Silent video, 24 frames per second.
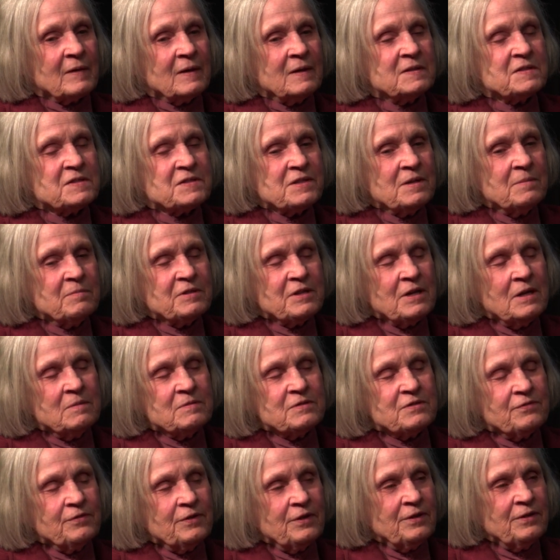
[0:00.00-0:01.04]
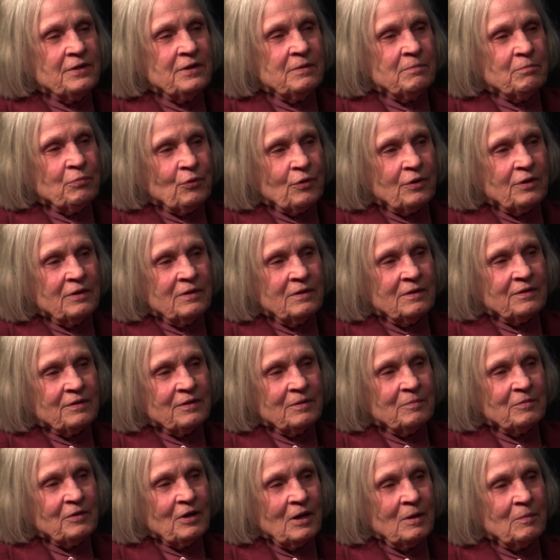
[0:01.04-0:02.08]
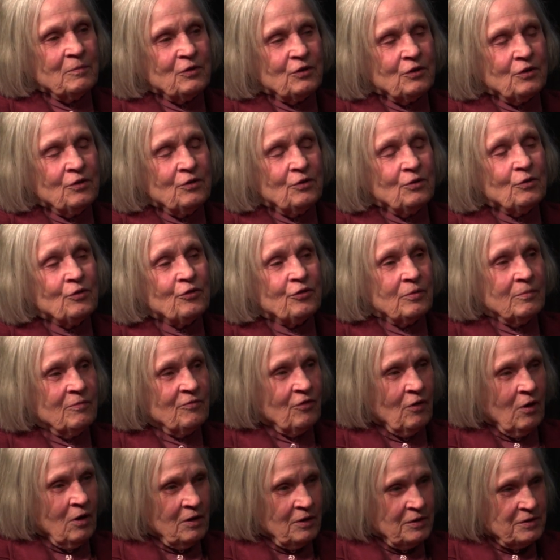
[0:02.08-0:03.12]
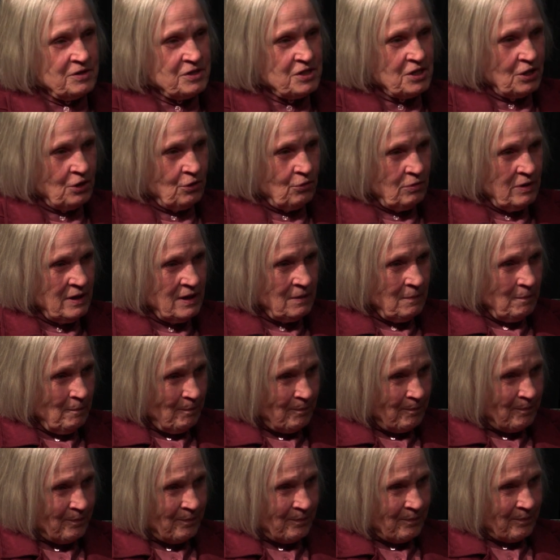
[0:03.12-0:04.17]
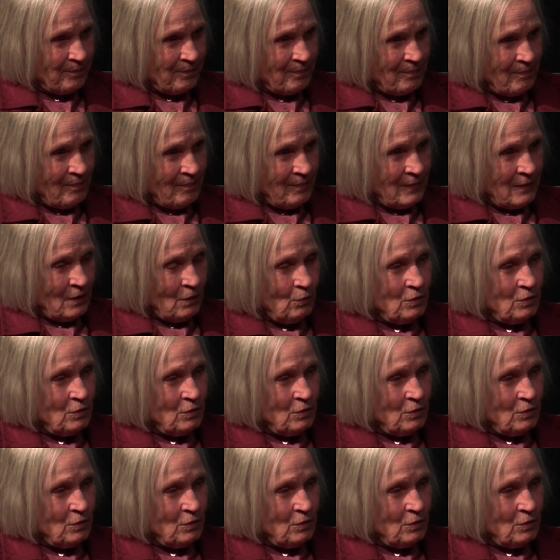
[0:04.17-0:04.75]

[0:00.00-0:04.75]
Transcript: it's sometimes very important sometimes to do some volunteering, mm-hmm.